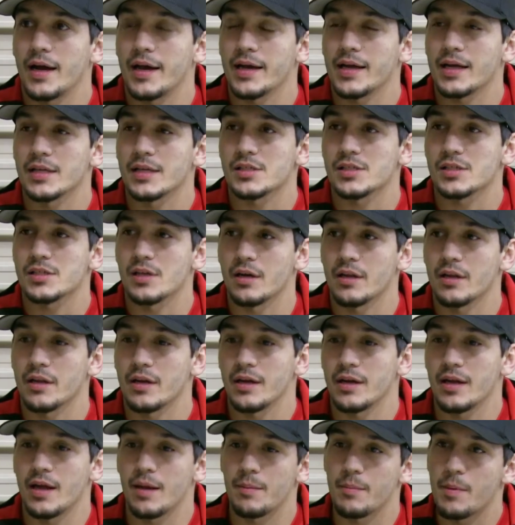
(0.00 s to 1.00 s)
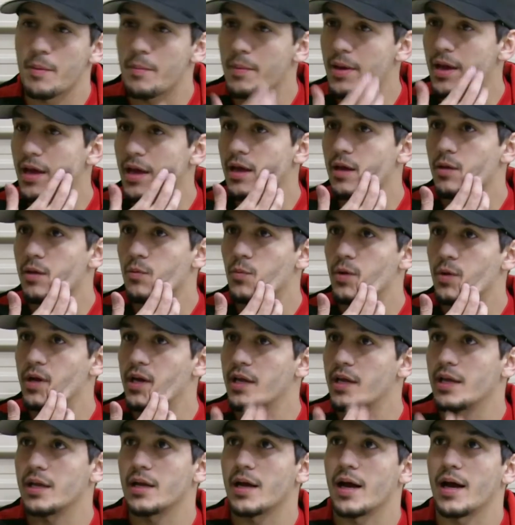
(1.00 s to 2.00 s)
got started in MMA
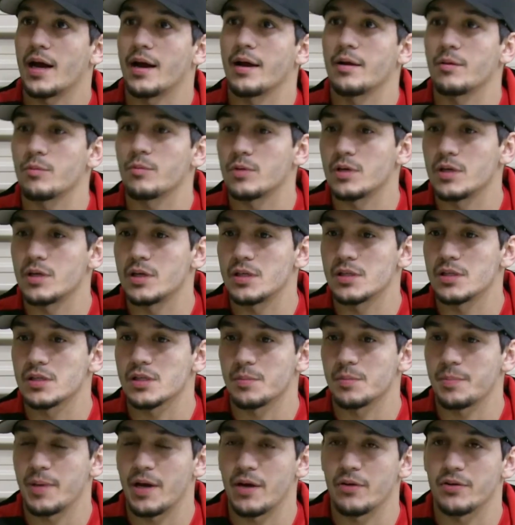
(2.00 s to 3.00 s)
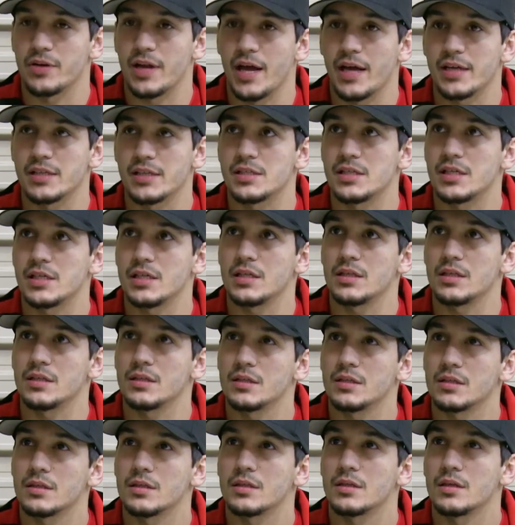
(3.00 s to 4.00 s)
when I was about 19.
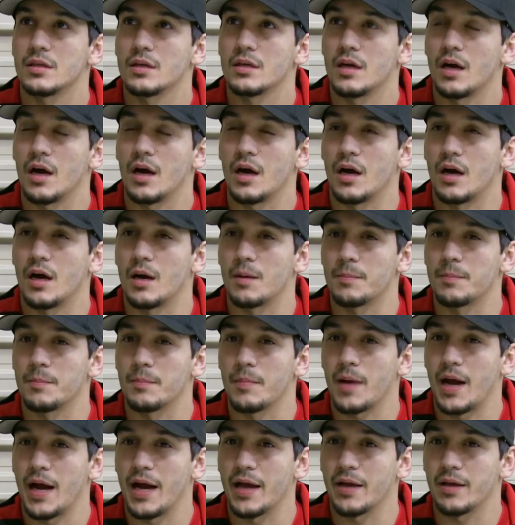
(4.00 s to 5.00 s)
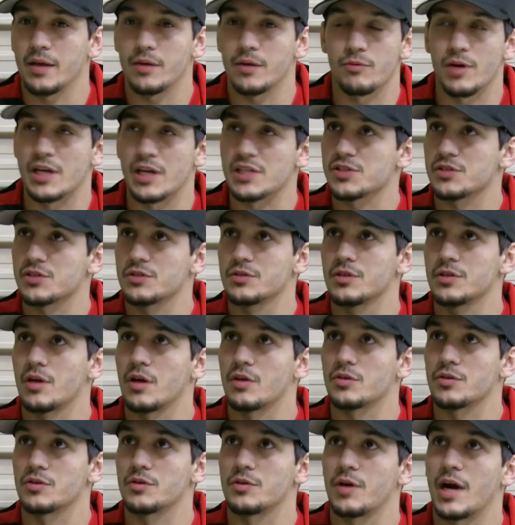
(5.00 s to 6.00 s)
I had wrestled
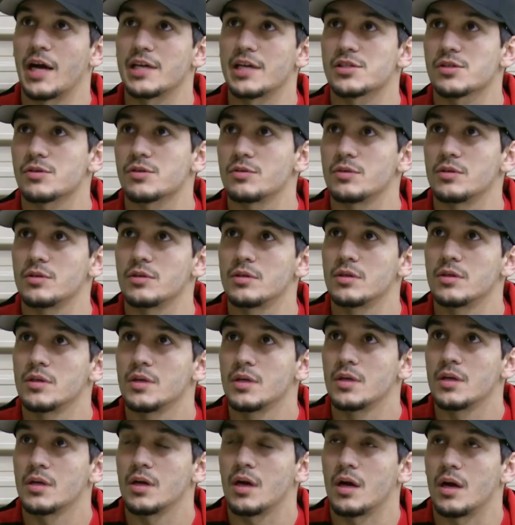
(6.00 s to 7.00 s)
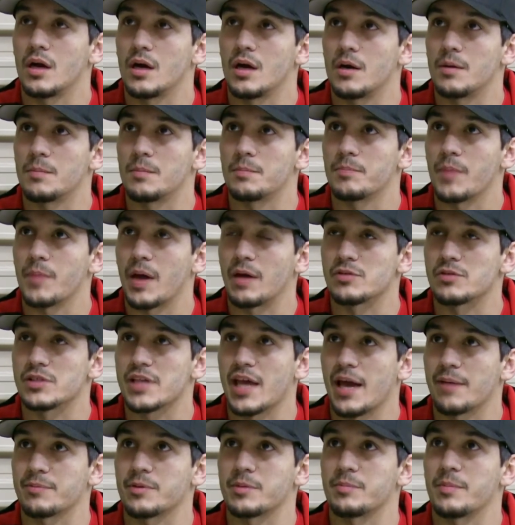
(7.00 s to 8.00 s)
all through high school. I was
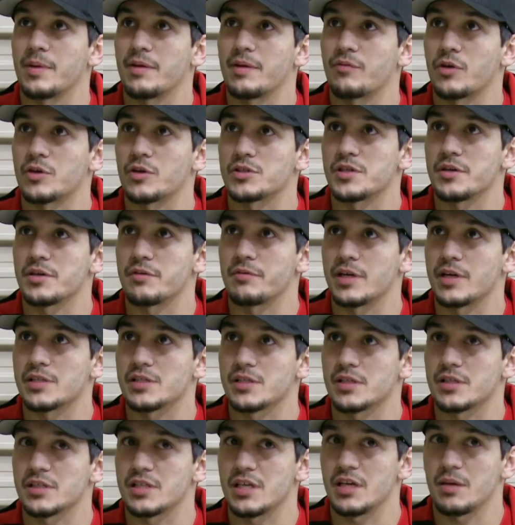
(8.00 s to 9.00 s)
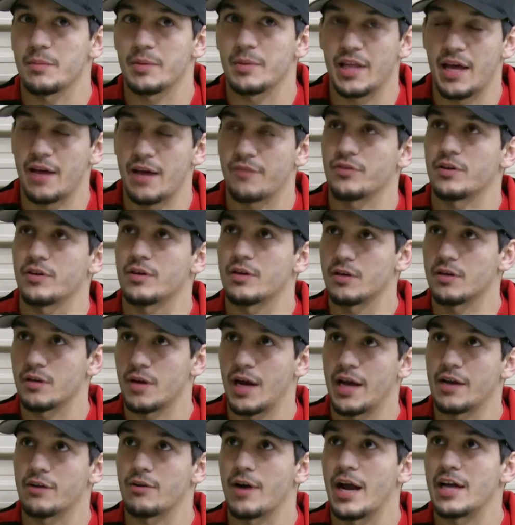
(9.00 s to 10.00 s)
captain of my varsity wrestling team, and after
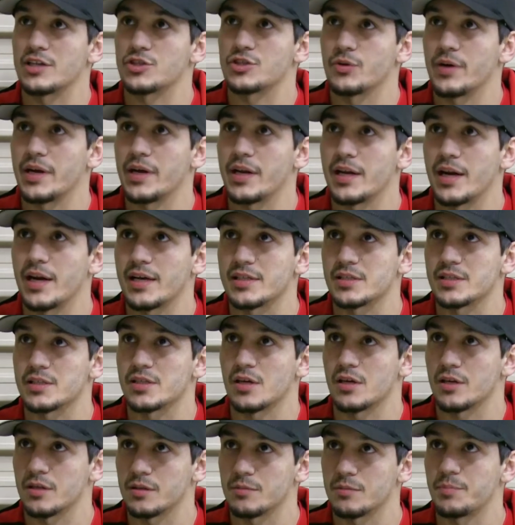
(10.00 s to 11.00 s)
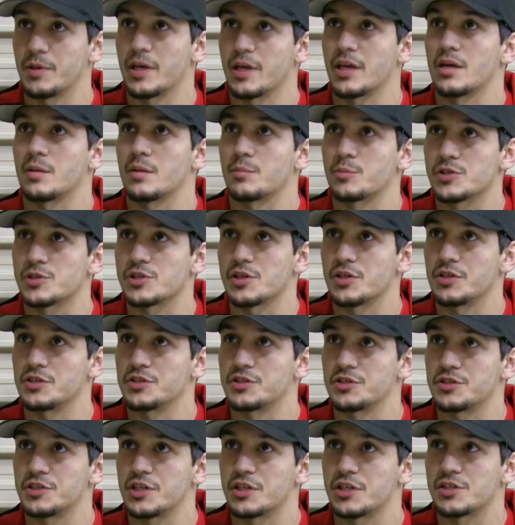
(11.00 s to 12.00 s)
I graduated, I started picking up Brazilian
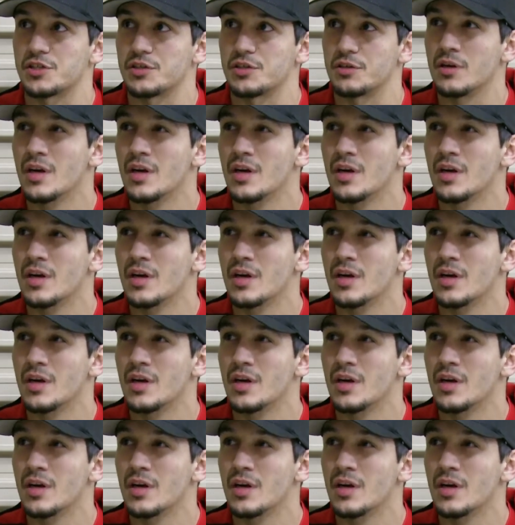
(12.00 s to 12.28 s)
Jiu-Jitsu.